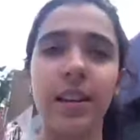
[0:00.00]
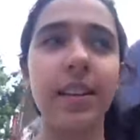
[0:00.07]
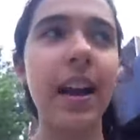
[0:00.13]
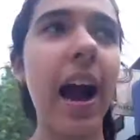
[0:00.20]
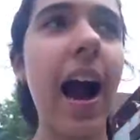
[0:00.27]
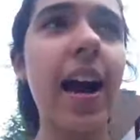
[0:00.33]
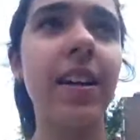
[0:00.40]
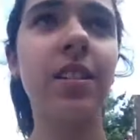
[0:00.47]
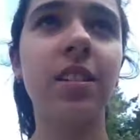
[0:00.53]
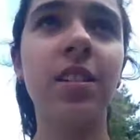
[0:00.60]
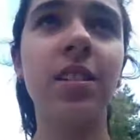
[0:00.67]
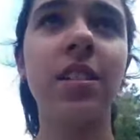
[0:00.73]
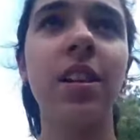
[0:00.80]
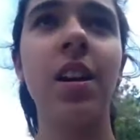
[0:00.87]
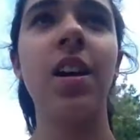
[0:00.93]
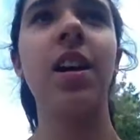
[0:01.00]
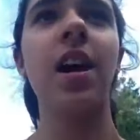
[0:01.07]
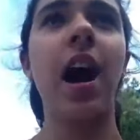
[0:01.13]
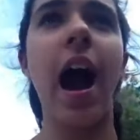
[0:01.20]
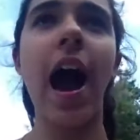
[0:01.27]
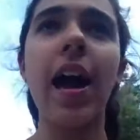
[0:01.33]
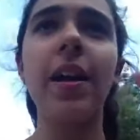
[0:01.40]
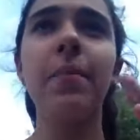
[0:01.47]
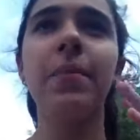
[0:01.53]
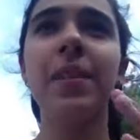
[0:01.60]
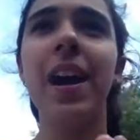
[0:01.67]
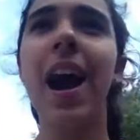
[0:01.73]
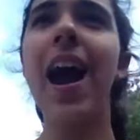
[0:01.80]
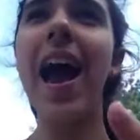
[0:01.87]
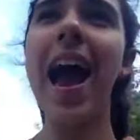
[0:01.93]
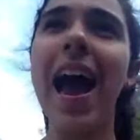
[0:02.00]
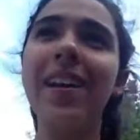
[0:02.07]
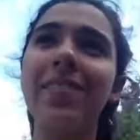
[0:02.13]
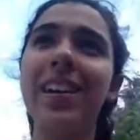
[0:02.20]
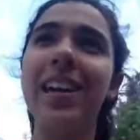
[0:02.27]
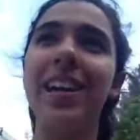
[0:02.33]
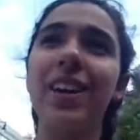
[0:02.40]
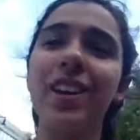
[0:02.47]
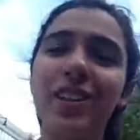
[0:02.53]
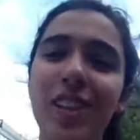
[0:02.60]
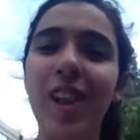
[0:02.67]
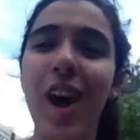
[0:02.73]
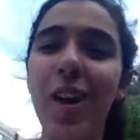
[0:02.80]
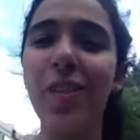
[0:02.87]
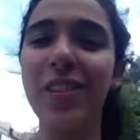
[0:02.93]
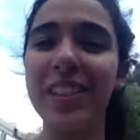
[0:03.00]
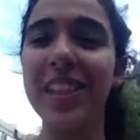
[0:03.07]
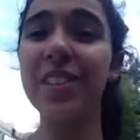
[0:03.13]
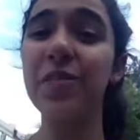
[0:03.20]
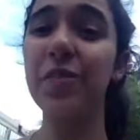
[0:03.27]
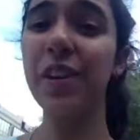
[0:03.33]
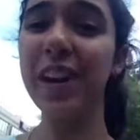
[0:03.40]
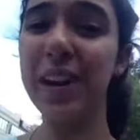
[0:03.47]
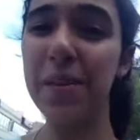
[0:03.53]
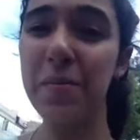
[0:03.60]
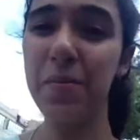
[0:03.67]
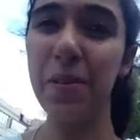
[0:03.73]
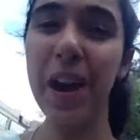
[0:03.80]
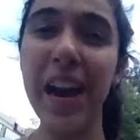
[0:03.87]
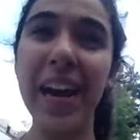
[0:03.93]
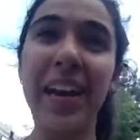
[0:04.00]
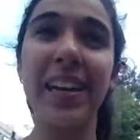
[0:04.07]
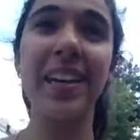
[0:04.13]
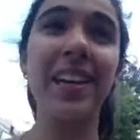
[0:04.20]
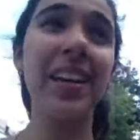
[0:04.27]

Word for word: Guys, I'm not having good luck with this freaking prank.